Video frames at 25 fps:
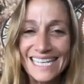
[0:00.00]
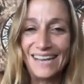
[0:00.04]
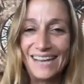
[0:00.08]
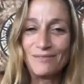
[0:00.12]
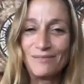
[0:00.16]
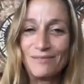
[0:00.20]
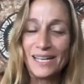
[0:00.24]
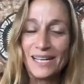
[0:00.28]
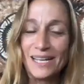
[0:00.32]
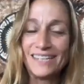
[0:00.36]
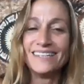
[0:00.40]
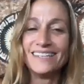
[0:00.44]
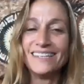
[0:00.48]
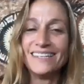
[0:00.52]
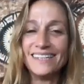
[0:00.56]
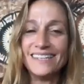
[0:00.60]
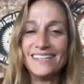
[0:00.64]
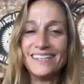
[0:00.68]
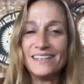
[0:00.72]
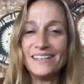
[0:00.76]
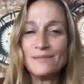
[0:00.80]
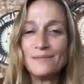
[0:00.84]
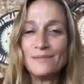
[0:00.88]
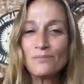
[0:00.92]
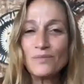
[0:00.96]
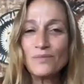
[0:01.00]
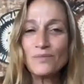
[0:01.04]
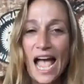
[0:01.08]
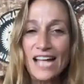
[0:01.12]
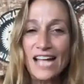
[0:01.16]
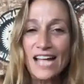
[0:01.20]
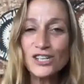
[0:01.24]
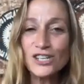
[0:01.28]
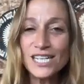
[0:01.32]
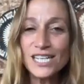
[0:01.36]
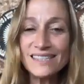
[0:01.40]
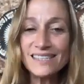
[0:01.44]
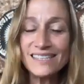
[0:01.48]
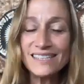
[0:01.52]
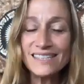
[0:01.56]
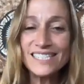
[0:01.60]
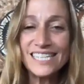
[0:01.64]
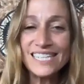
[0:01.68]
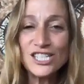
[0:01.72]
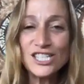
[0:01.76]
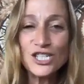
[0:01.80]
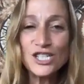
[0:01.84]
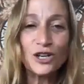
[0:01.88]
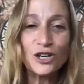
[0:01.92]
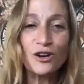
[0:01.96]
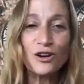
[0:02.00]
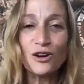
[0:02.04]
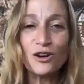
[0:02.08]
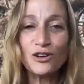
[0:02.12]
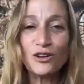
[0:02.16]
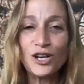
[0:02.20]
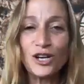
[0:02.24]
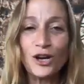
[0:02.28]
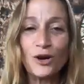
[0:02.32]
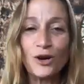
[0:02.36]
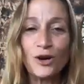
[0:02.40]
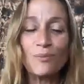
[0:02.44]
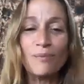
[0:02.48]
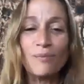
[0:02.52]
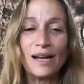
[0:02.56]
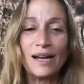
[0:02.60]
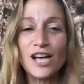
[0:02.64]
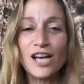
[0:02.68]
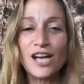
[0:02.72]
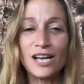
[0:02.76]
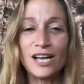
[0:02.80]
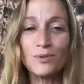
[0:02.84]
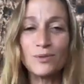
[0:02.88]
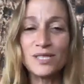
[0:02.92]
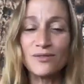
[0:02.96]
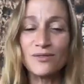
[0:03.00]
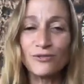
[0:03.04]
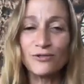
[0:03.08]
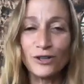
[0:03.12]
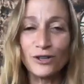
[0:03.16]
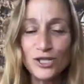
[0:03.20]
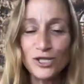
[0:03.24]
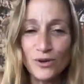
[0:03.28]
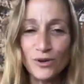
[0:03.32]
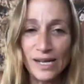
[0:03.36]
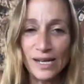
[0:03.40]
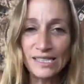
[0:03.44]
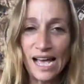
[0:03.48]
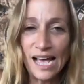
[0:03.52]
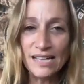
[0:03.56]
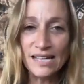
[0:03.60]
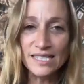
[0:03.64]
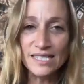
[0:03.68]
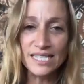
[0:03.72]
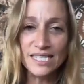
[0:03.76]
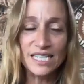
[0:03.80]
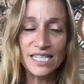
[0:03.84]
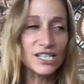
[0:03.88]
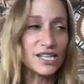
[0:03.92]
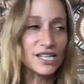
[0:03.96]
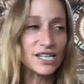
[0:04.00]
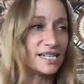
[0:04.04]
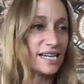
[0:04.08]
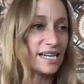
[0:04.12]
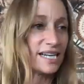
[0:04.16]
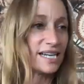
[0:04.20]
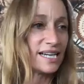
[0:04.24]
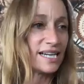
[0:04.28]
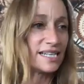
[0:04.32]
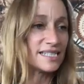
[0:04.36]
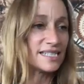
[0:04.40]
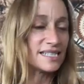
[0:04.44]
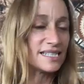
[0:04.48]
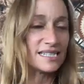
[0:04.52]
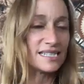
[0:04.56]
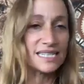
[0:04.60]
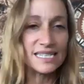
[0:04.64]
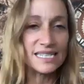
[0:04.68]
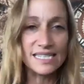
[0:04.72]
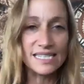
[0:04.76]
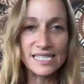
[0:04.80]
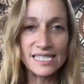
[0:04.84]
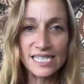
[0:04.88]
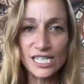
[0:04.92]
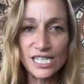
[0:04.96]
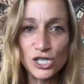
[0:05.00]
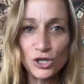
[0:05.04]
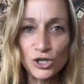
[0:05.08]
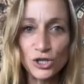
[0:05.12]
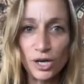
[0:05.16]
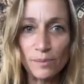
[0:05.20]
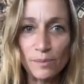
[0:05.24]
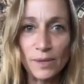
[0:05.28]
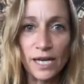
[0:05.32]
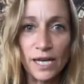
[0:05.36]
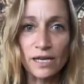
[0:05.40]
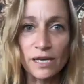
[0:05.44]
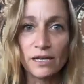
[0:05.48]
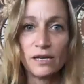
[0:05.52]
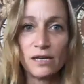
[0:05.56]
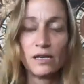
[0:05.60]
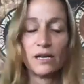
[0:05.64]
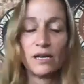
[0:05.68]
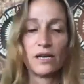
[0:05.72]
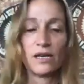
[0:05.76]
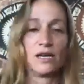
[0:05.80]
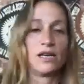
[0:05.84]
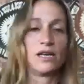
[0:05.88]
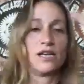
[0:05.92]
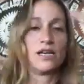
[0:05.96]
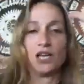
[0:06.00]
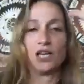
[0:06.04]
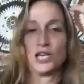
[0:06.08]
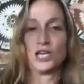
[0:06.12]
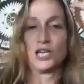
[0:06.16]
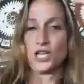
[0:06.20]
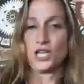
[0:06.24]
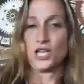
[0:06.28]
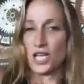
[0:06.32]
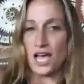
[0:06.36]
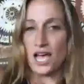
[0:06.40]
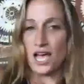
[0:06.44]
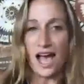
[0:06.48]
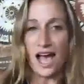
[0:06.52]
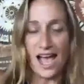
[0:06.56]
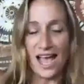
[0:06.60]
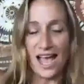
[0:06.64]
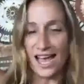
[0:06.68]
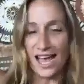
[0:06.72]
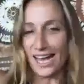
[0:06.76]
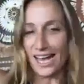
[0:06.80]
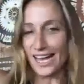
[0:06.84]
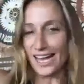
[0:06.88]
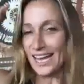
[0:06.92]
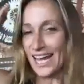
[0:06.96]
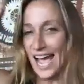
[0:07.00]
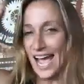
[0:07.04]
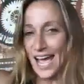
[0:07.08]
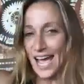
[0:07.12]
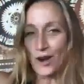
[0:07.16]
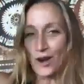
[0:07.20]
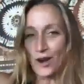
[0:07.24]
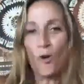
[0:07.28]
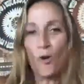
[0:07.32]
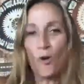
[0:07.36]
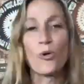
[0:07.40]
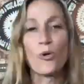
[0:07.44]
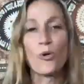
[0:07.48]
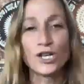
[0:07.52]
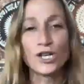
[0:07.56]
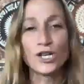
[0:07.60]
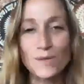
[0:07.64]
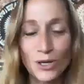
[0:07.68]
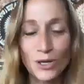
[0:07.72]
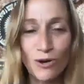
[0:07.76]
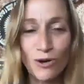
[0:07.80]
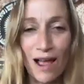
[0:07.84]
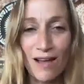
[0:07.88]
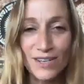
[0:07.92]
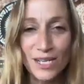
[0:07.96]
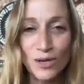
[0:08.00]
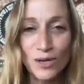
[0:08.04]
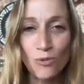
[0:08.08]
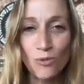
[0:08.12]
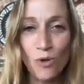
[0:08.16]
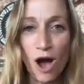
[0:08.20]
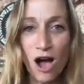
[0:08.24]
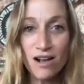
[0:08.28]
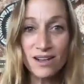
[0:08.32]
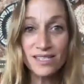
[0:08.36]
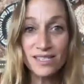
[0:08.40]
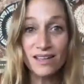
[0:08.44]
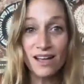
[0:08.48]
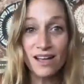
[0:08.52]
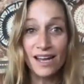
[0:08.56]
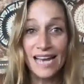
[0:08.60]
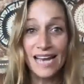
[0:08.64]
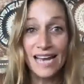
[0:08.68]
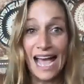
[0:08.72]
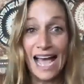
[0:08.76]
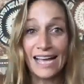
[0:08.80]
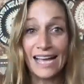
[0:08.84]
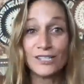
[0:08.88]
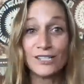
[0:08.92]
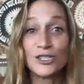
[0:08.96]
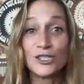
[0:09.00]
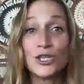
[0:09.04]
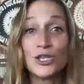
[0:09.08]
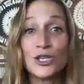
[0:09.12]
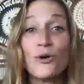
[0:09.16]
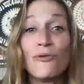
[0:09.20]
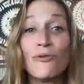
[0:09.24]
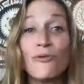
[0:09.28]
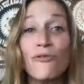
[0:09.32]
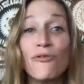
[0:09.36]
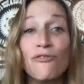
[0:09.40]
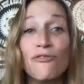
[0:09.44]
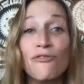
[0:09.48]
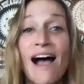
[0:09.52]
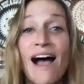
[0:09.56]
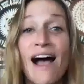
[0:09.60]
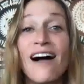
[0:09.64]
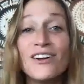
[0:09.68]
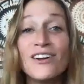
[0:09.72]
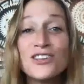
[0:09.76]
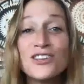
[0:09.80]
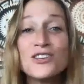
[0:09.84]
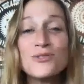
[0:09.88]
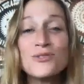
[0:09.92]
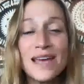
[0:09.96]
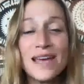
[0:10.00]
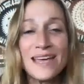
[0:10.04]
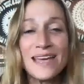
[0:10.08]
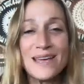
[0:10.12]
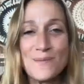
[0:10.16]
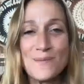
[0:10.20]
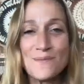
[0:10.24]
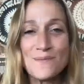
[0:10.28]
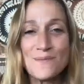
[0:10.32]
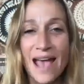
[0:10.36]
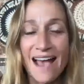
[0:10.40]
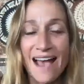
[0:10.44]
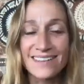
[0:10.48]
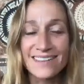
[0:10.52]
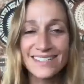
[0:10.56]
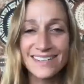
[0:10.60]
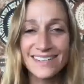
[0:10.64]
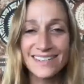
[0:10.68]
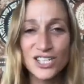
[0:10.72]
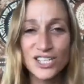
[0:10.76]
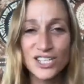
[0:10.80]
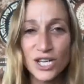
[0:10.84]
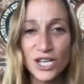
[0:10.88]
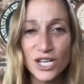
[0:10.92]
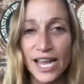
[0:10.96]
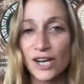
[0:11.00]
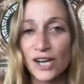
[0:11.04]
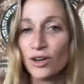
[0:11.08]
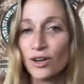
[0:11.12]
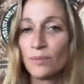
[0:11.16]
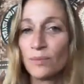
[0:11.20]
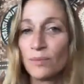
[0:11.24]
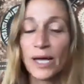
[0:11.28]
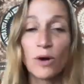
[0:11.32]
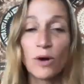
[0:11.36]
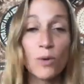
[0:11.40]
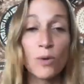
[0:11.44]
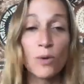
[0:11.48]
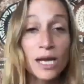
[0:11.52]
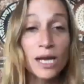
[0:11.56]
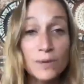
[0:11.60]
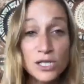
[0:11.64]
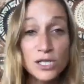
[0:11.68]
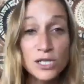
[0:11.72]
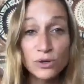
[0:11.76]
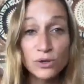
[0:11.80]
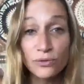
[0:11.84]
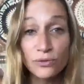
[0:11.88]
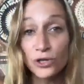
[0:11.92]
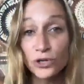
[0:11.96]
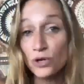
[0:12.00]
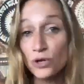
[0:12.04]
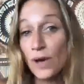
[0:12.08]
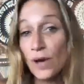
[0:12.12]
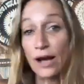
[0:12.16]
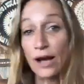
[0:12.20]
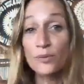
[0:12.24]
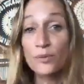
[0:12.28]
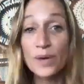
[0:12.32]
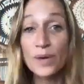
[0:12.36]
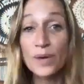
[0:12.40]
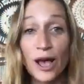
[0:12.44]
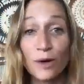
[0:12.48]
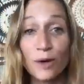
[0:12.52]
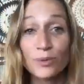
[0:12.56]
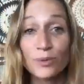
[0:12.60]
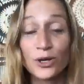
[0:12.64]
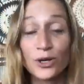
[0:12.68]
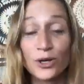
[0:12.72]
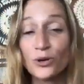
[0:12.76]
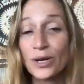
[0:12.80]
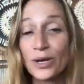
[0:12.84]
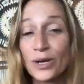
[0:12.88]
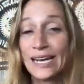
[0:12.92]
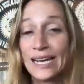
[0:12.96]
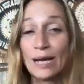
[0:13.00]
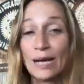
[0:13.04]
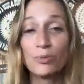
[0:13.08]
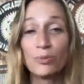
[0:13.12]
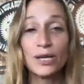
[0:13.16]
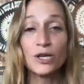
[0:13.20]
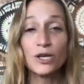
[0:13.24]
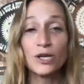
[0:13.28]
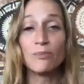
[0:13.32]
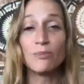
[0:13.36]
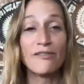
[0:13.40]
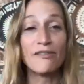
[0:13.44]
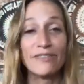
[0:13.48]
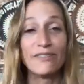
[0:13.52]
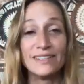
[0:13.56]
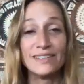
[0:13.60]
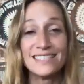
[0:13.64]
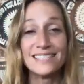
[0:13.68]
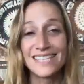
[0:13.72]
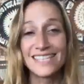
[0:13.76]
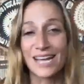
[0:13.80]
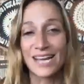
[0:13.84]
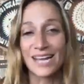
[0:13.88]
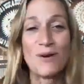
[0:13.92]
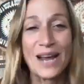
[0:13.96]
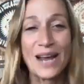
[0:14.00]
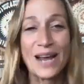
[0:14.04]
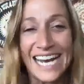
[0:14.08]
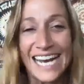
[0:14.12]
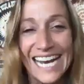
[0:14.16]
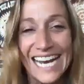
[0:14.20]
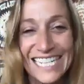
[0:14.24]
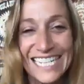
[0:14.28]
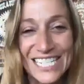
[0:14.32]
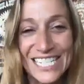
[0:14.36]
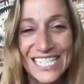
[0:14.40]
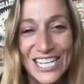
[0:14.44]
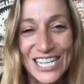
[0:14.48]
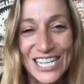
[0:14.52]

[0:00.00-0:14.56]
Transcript: I mean, I look at the teacher, my child was in first grade last year and I see his teacher. I'm like, I don't worship the ground he walks on. I so value him as an educator. I'm like, what can we do for you? How can we help you? Can I bring you muffins? Like, what can I do?